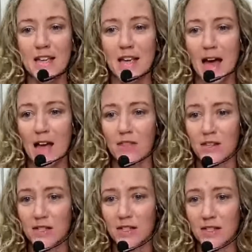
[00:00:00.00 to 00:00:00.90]
Yeah,
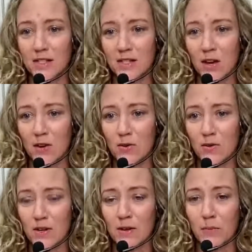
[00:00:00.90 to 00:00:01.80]
this is
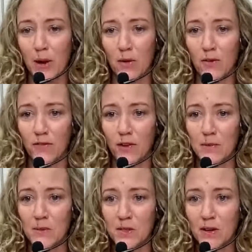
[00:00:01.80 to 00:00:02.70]
so powerful.
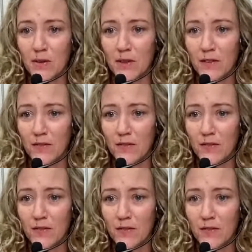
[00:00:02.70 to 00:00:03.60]
I'm so loving
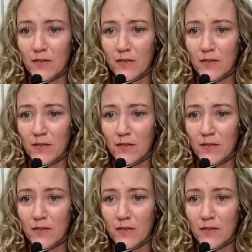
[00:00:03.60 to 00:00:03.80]
all of